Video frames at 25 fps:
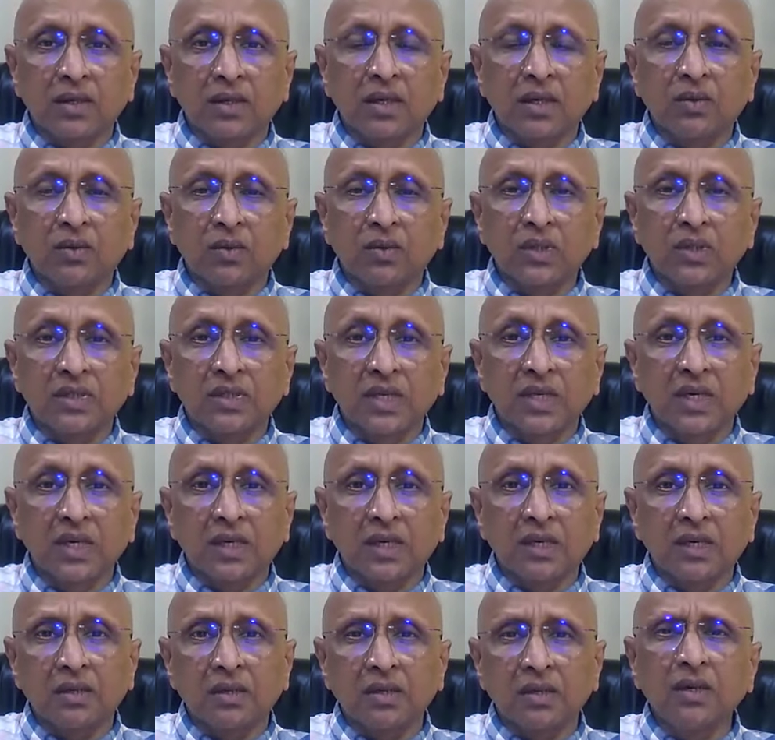It was
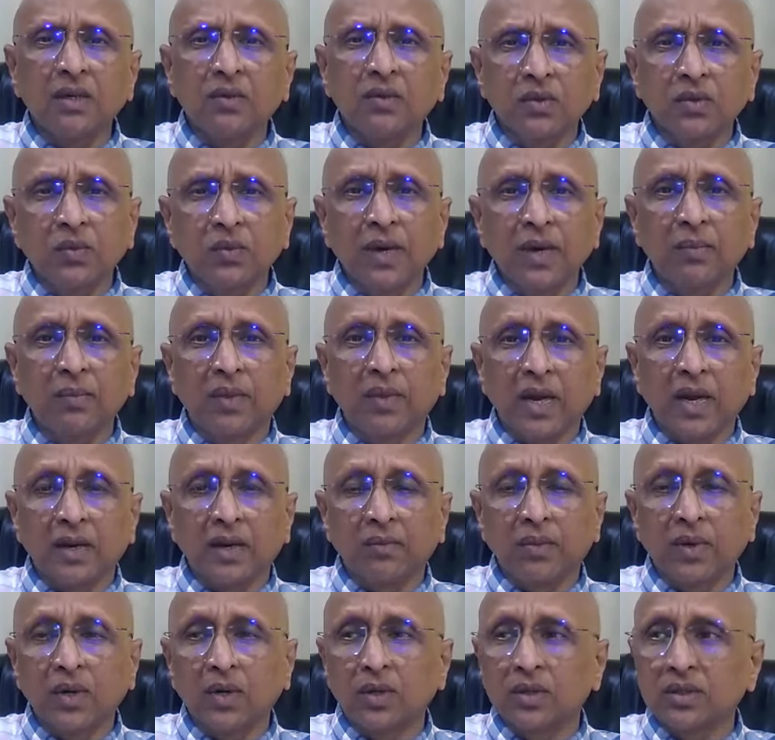there. It was way
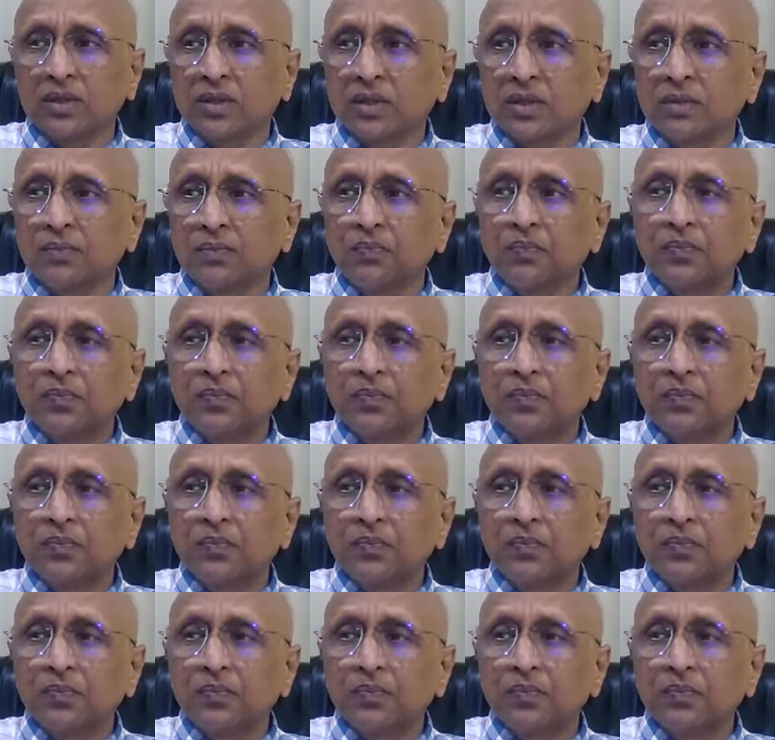back, because